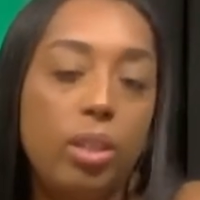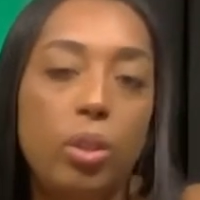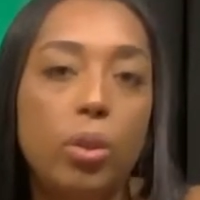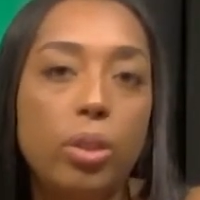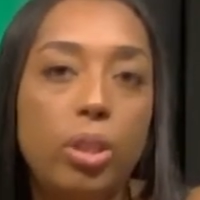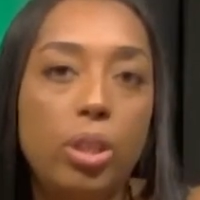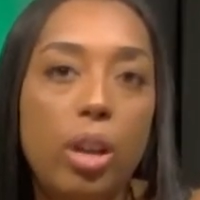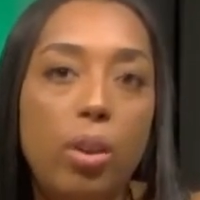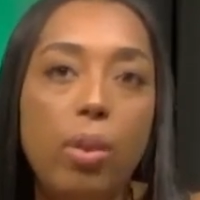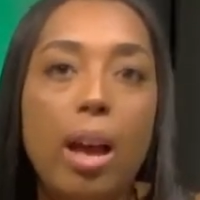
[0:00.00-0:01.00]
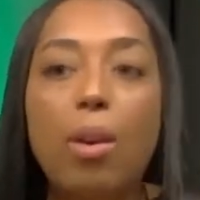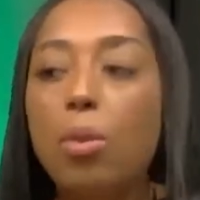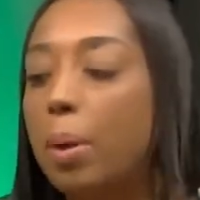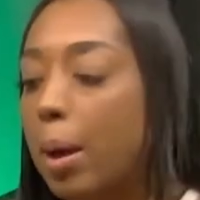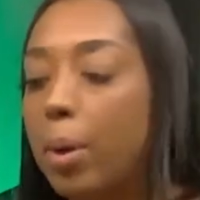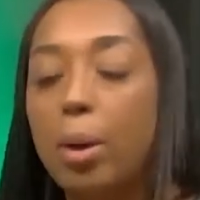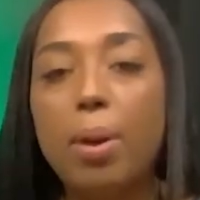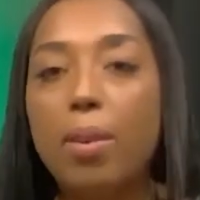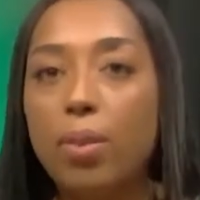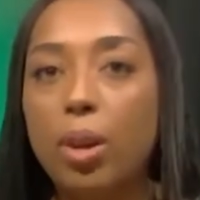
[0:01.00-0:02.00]
During the show, I will pop out
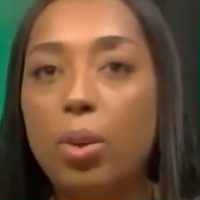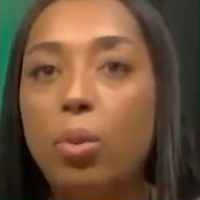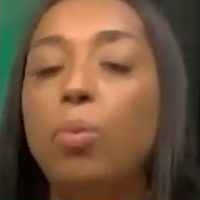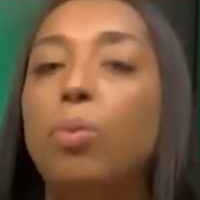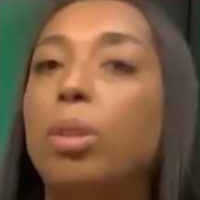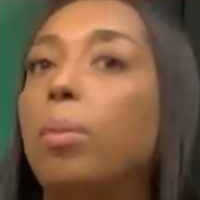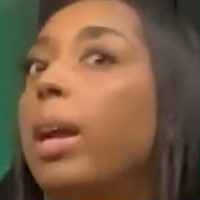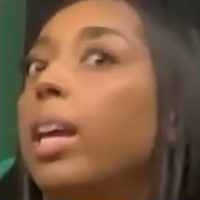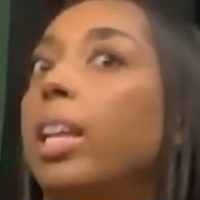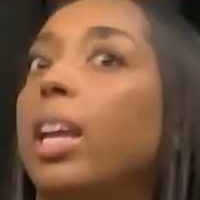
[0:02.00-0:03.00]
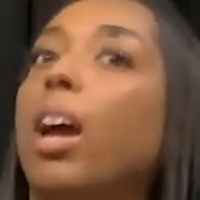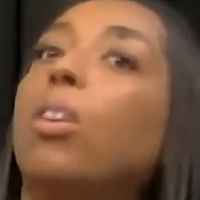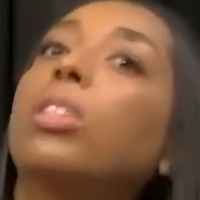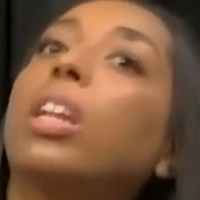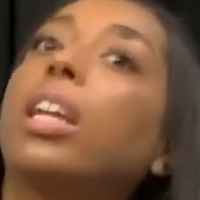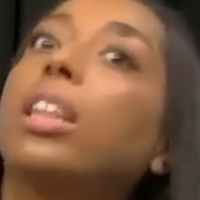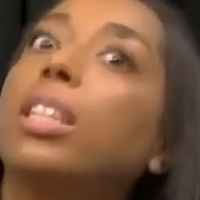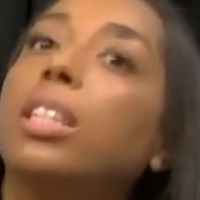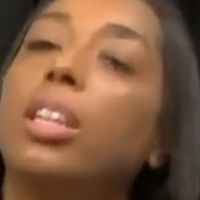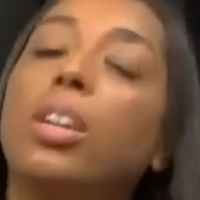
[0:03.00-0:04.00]
my phone from the back of the couch like
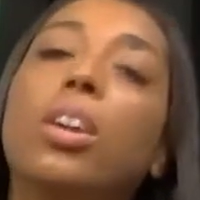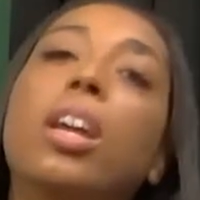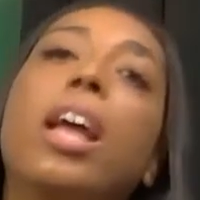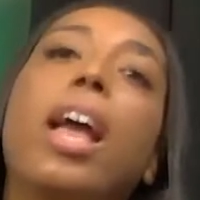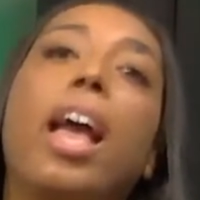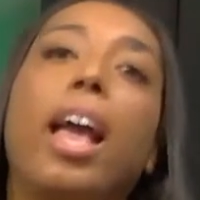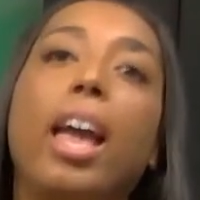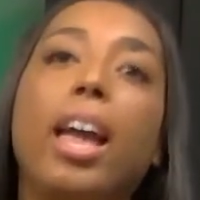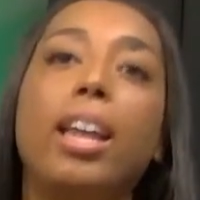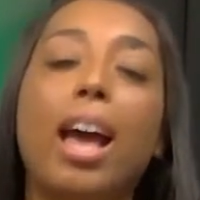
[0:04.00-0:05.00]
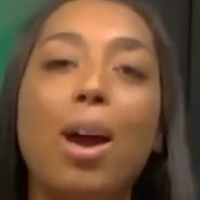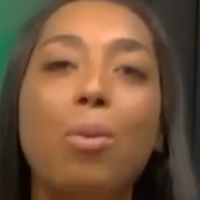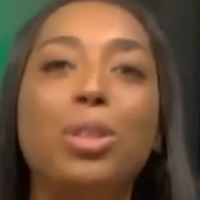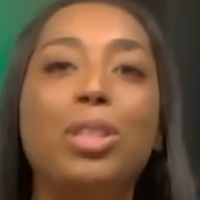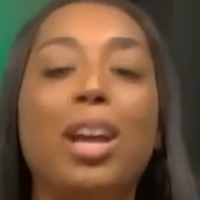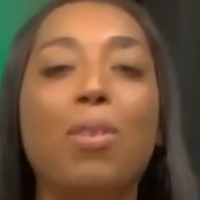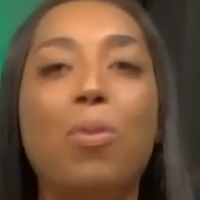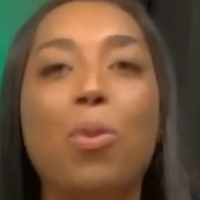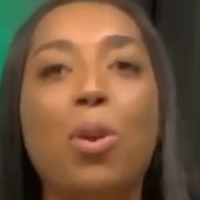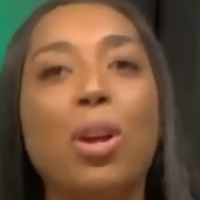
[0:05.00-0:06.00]
this here, and I would check
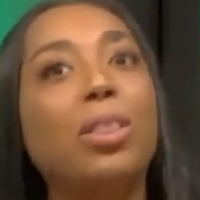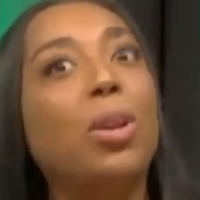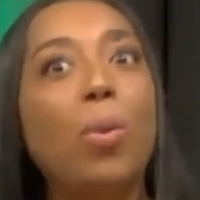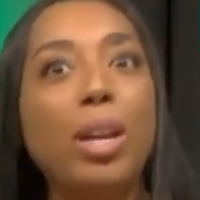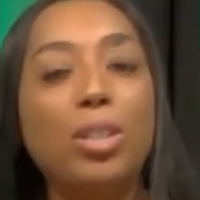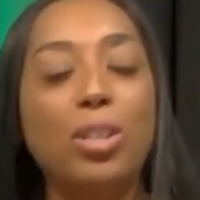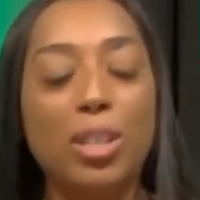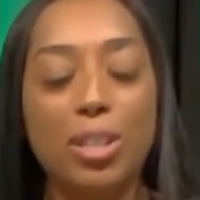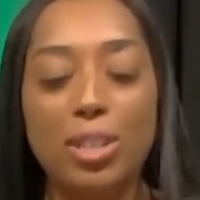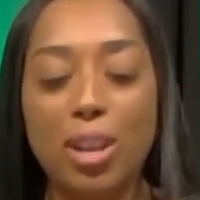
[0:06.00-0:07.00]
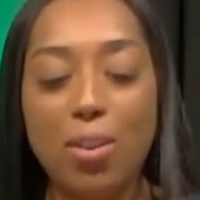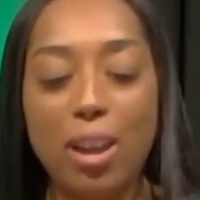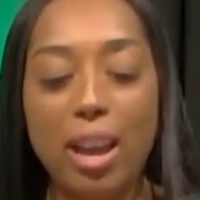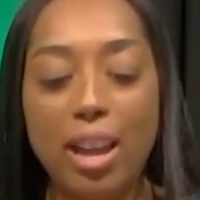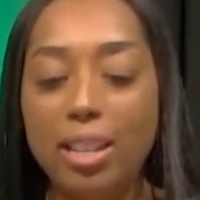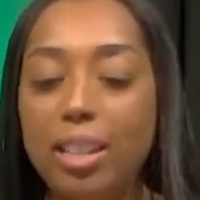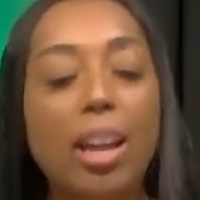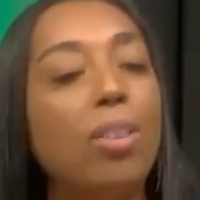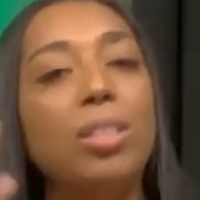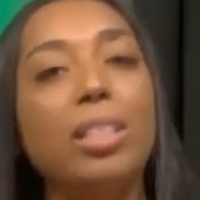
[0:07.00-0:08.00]
for the questions, okay? And then
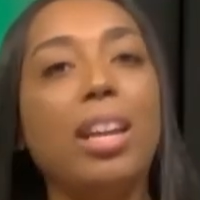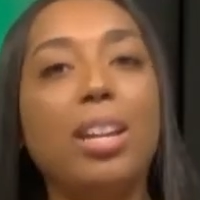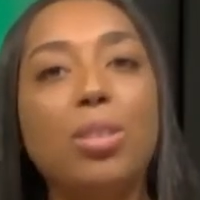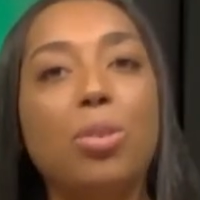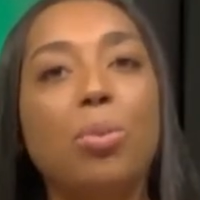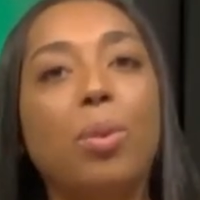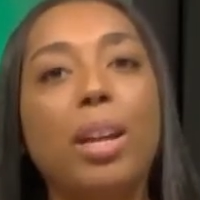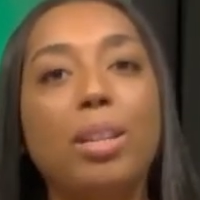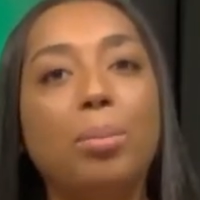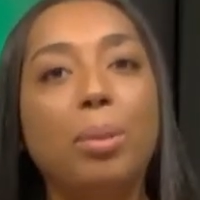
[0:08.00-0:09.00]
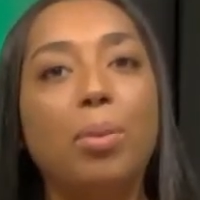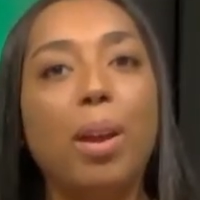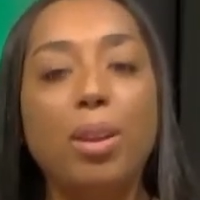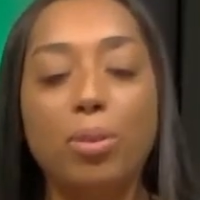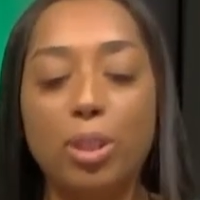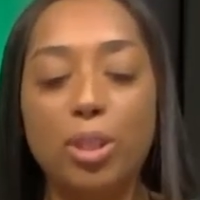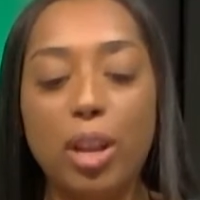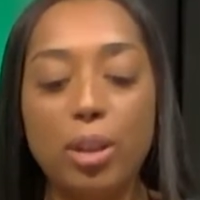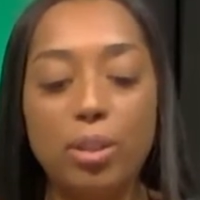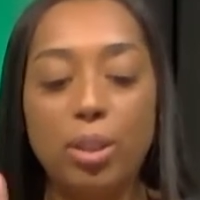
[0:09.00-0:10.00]
I'll just answer them randomly right on the
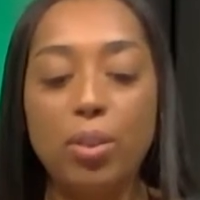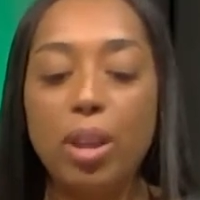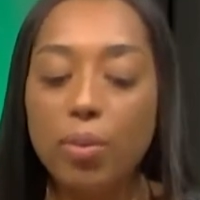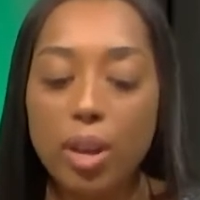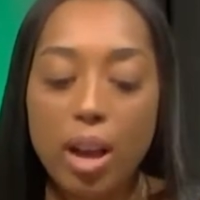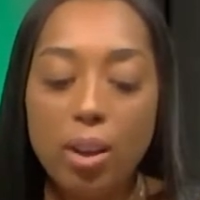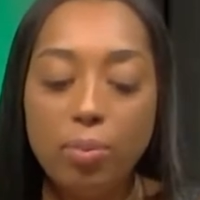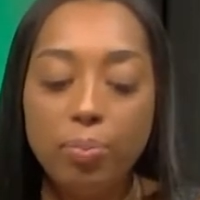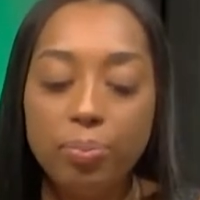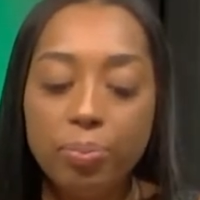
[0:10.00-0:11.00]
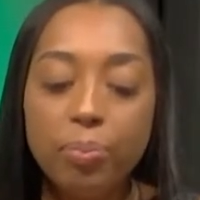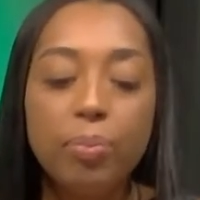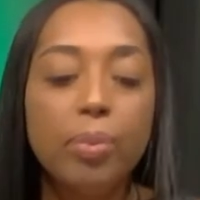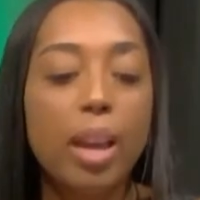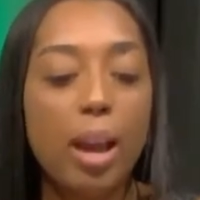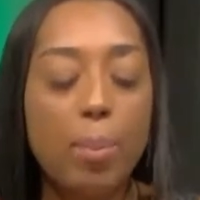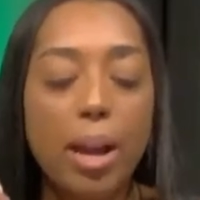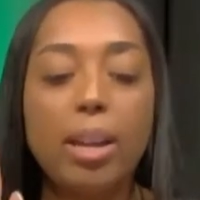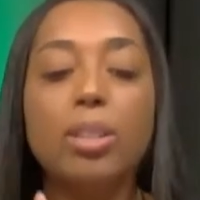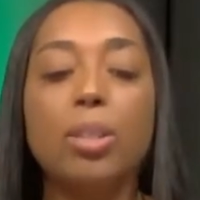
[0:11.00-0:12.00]
show. So you never know, I
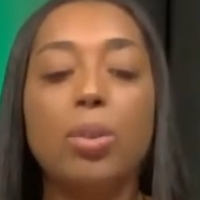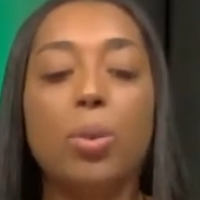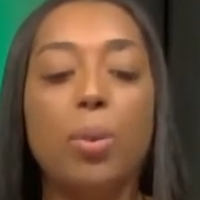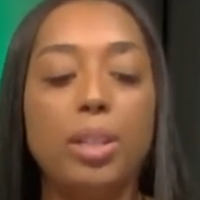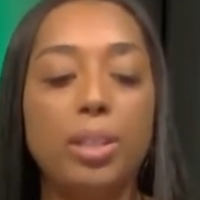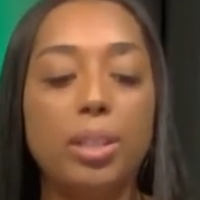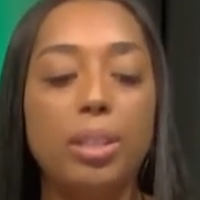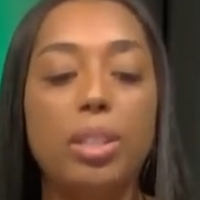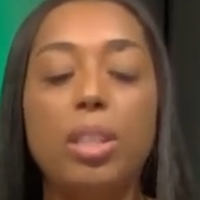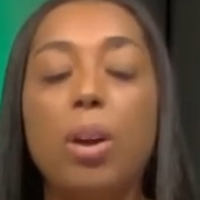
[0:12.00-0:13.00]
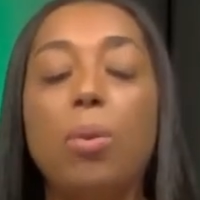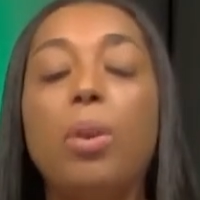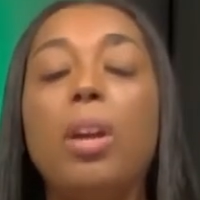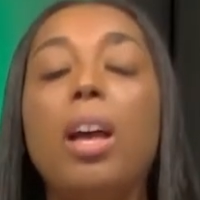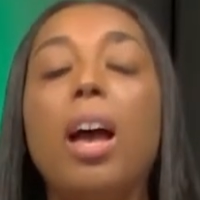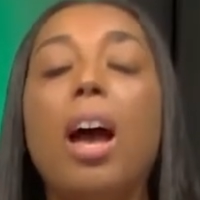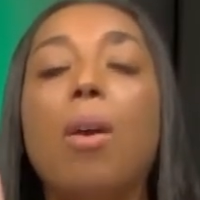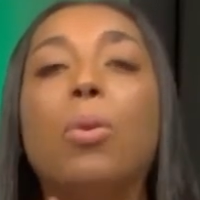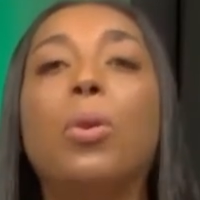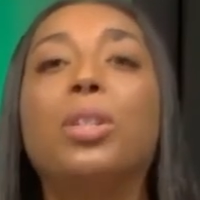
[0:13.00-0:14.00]
might answer your question. So
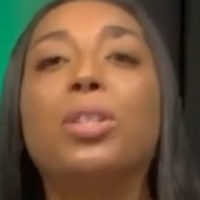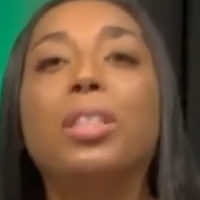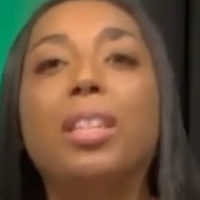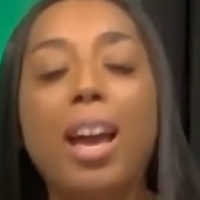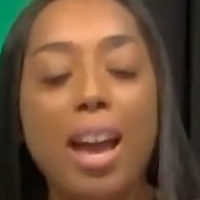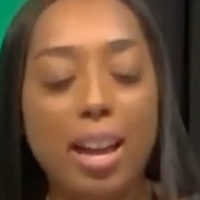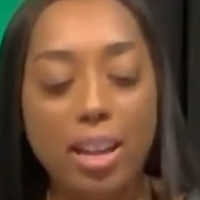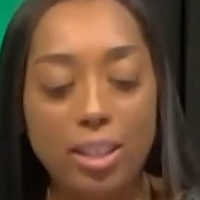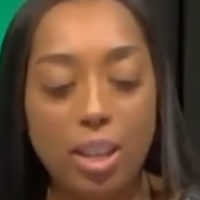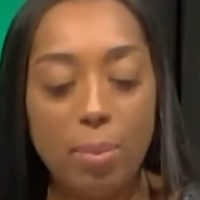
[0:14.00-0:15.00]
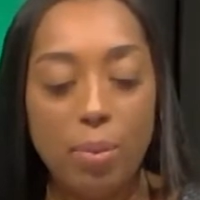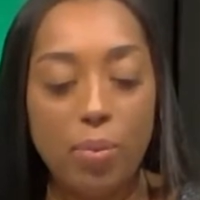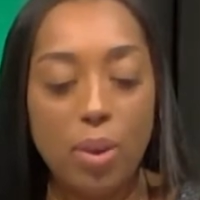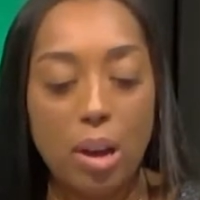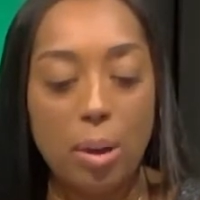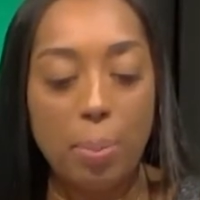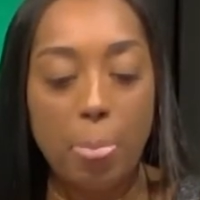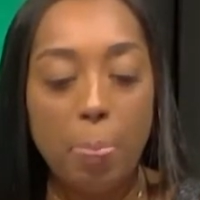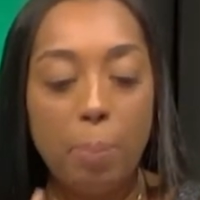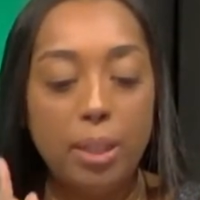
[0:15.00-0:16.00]
our question today is coming from
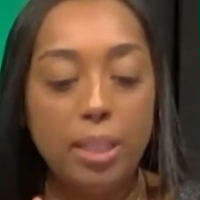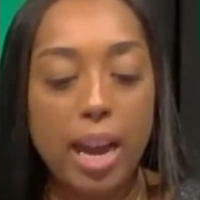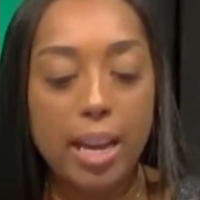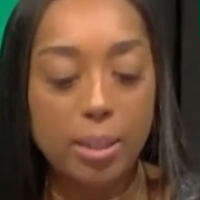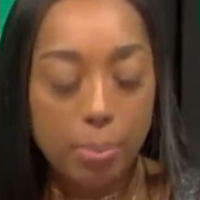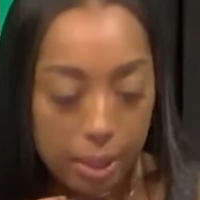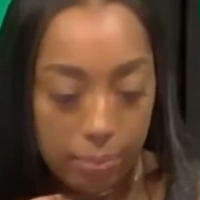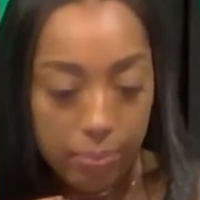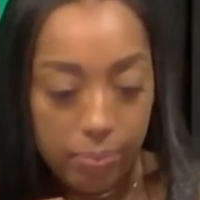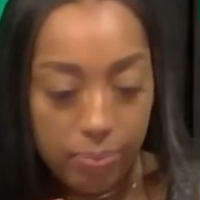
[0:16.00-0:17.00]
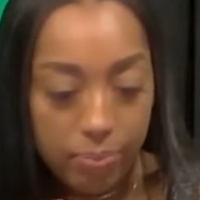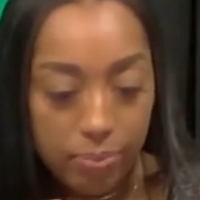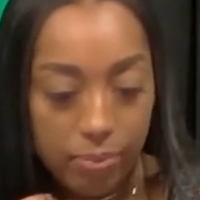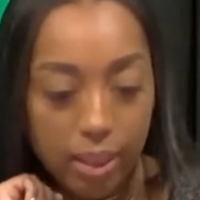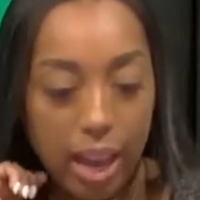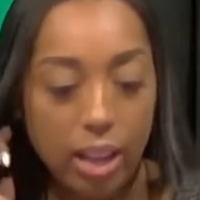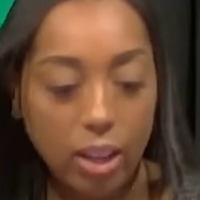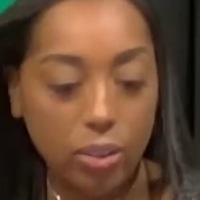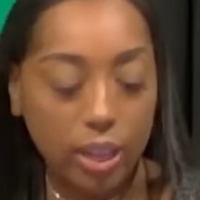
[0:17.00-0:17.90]
Jasmine. Hello,